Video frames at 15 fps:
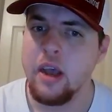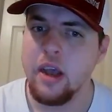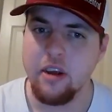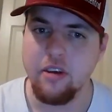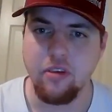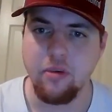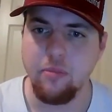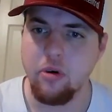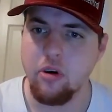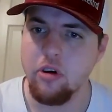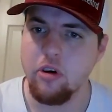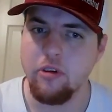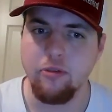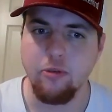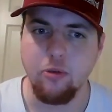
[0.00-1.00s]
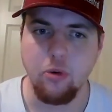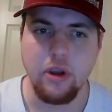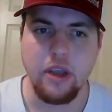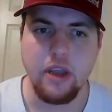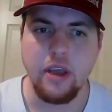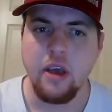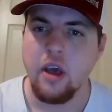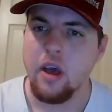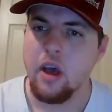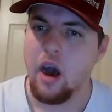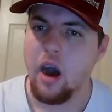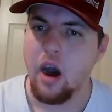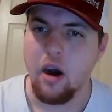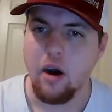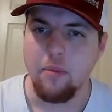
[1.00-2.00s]
It is completely free,
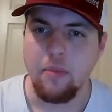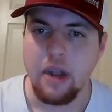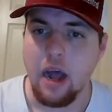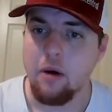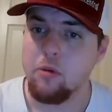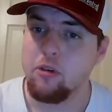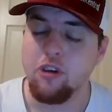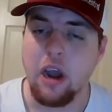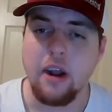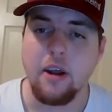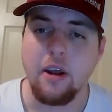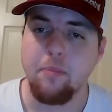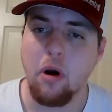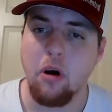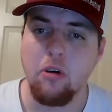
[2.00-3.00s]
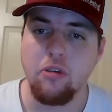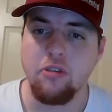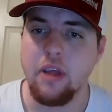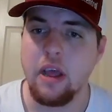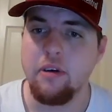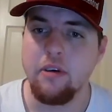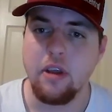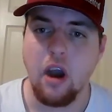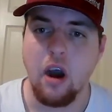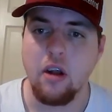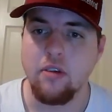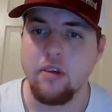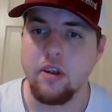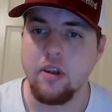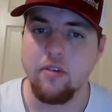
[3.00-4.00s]
and I will try to post daily
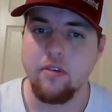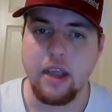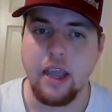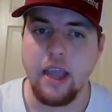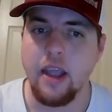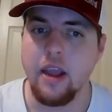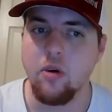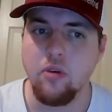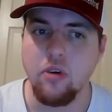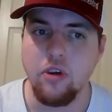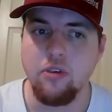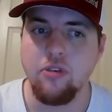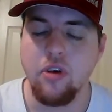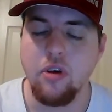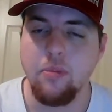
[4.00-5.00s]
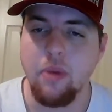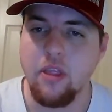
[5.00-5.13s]
content as I can on YouTube.